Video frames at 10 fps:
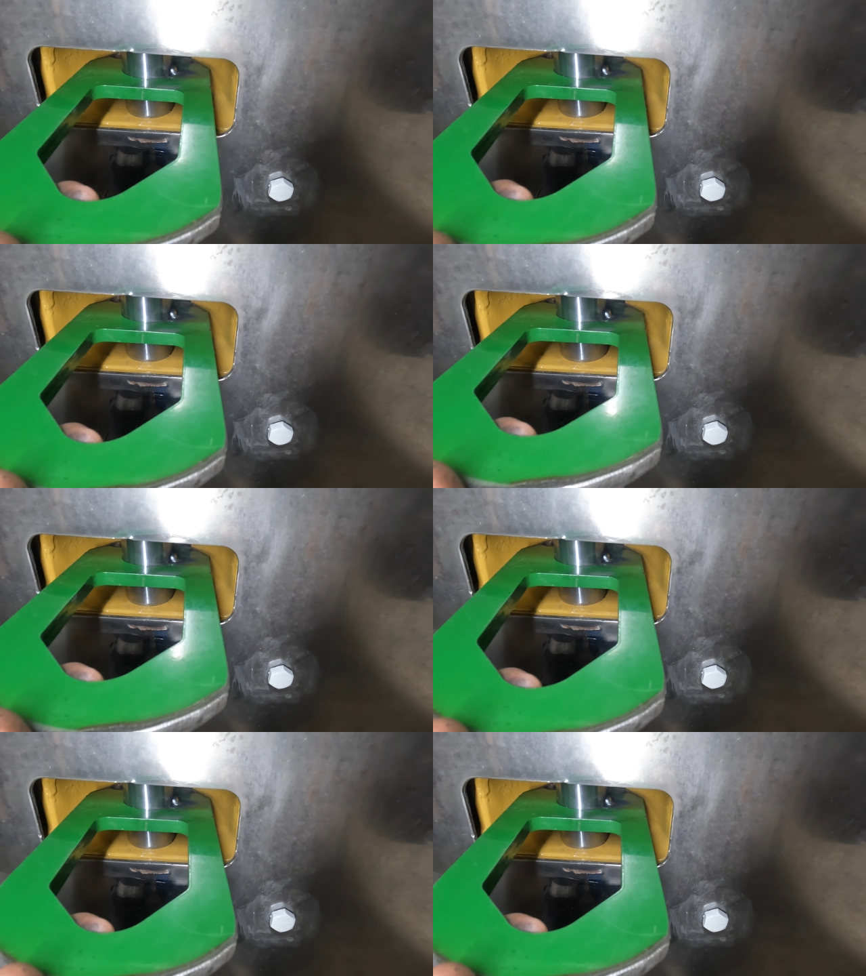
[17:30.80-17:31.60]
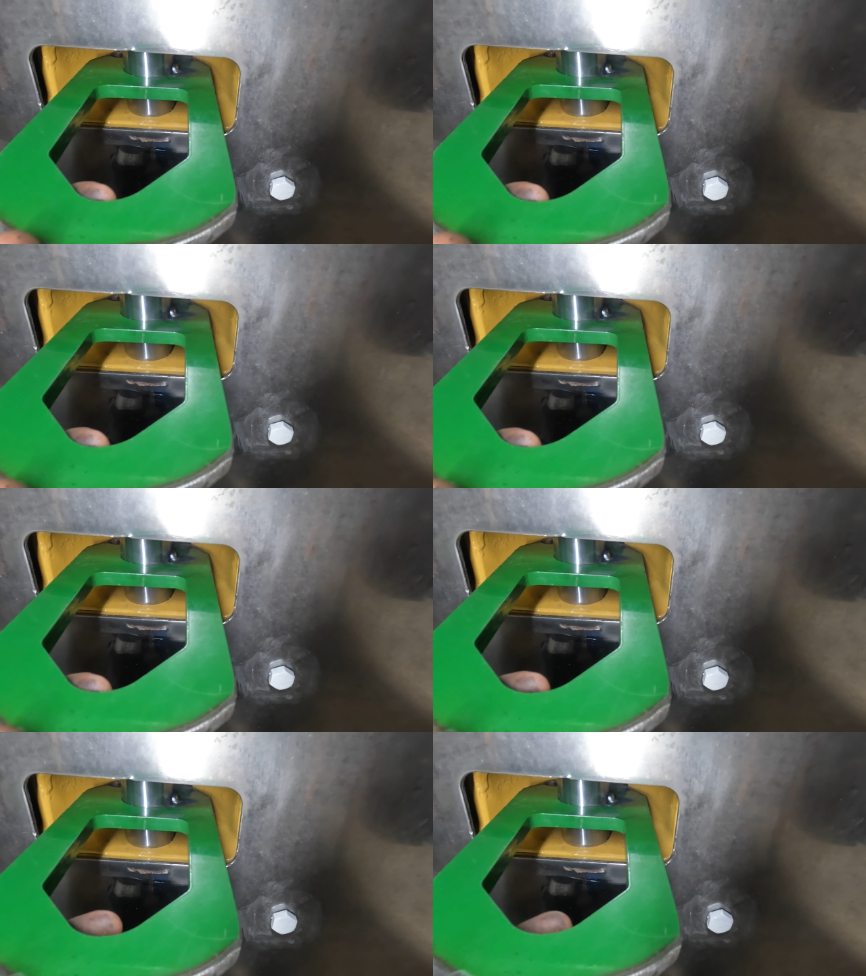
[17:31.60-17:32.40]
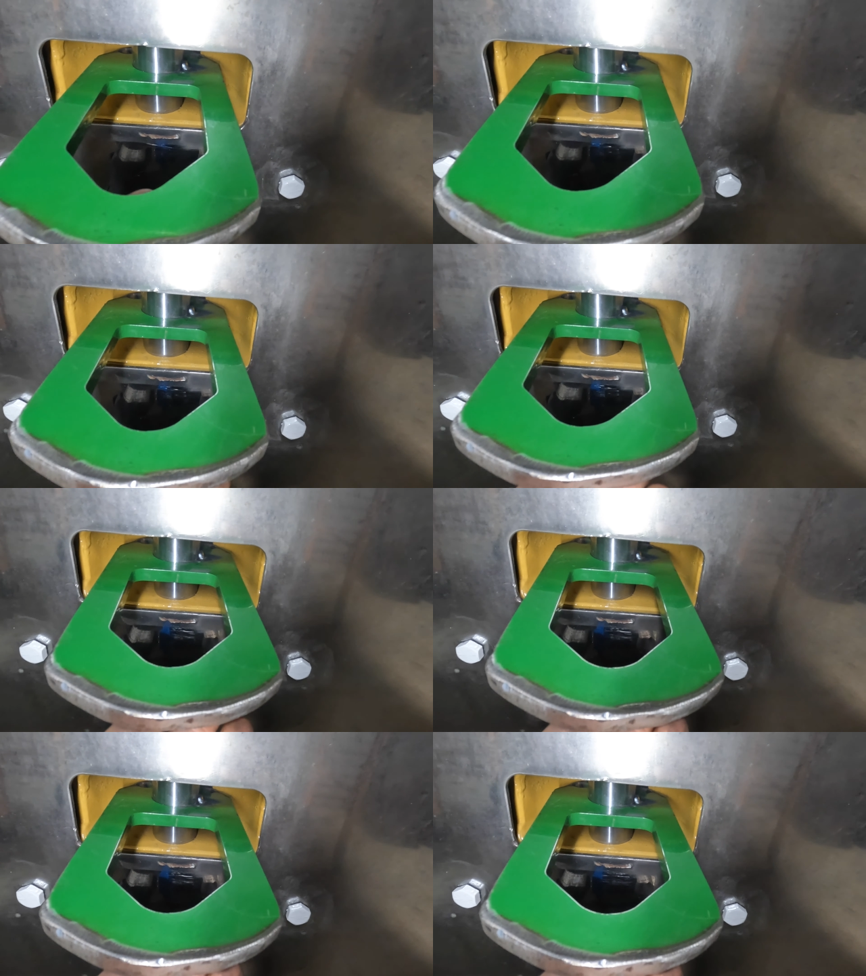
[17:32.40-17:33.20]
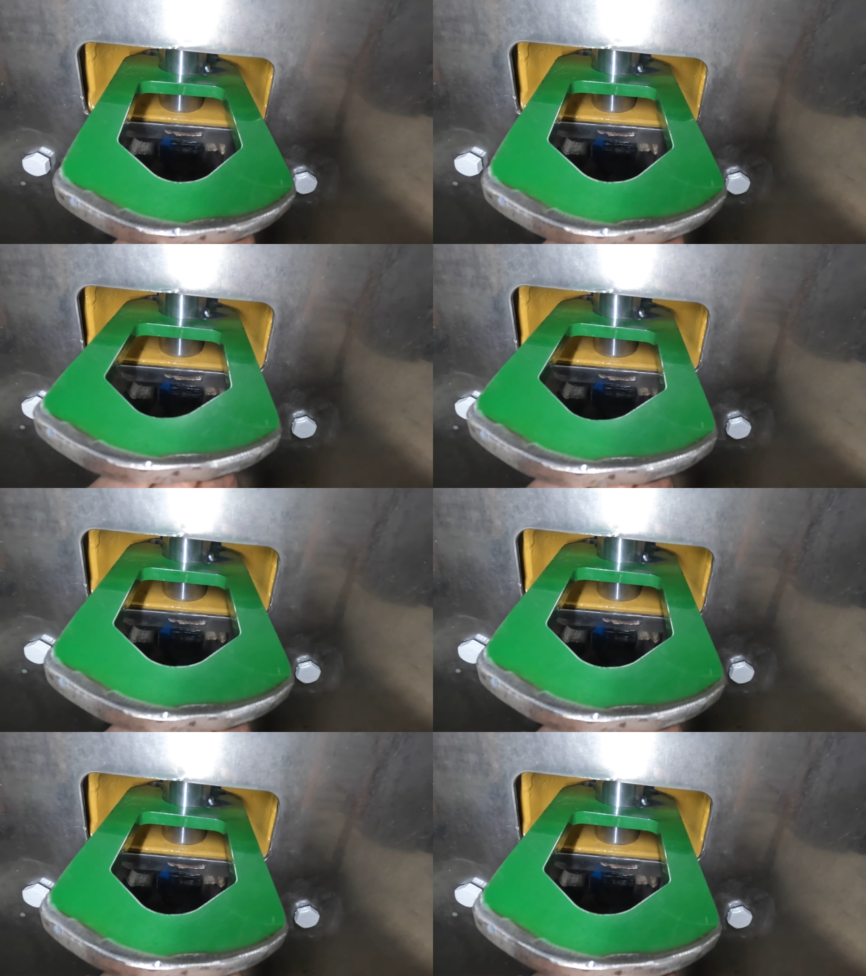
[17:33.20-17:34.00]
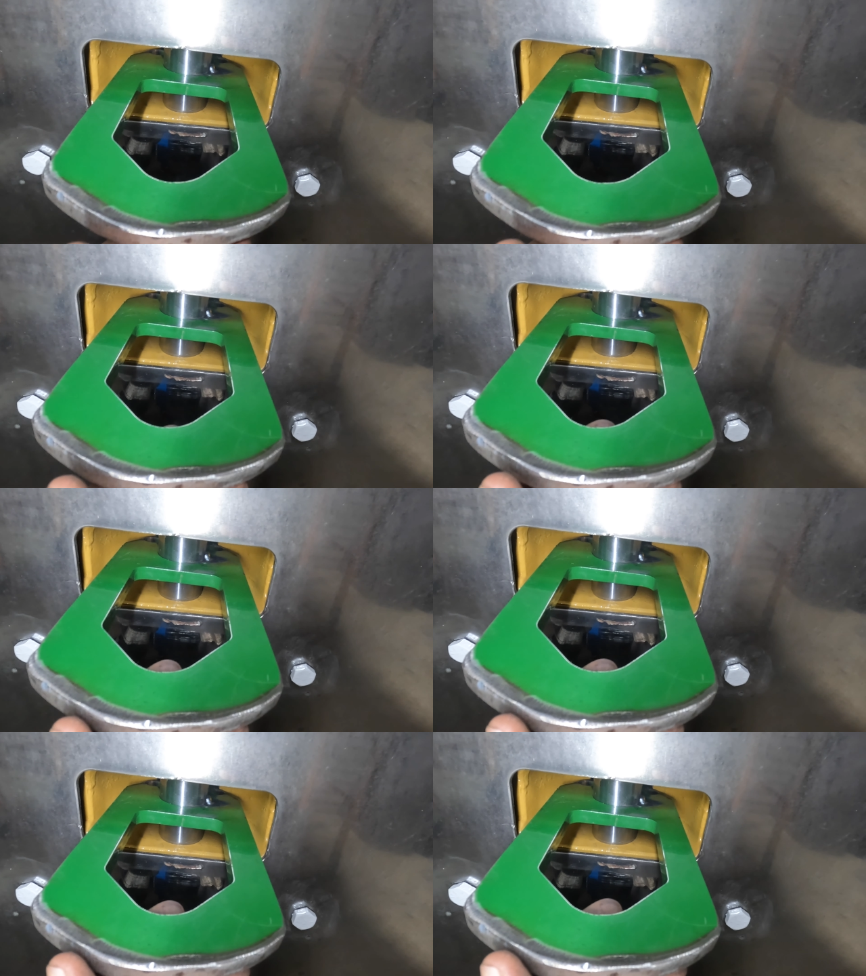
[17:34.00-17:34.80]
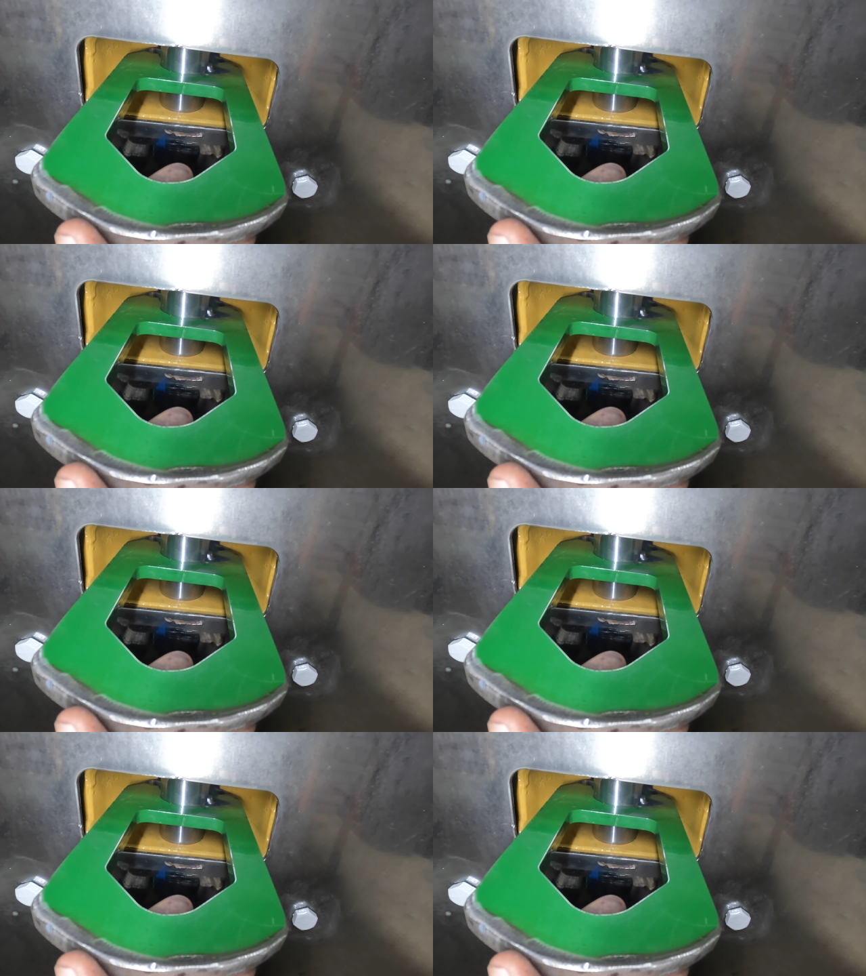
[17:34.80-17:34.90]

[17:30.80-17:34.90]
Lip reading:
(no speaker visible)